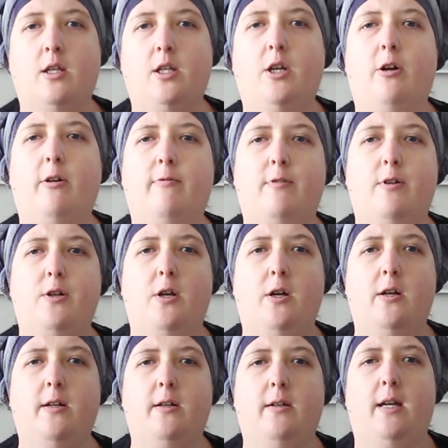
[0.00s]
Kia
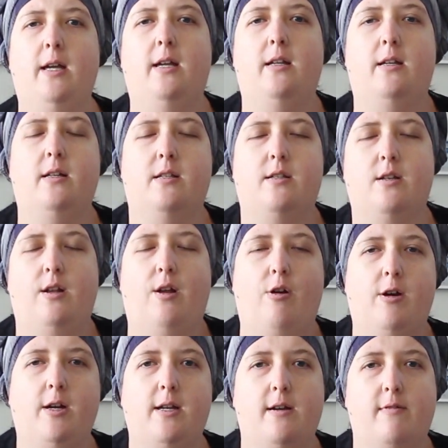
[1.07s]
ora, it is
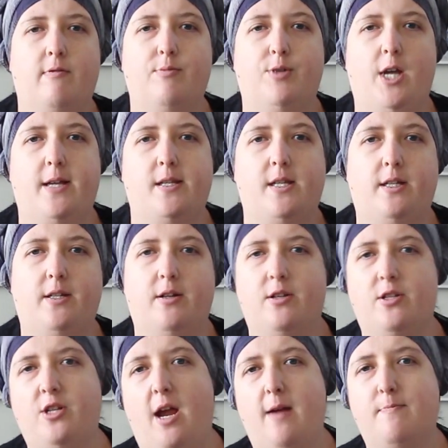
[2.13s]
Lauren here from Chasing
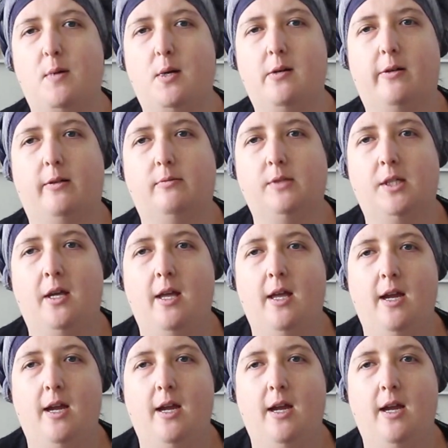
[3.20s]
Your Shaped Ball.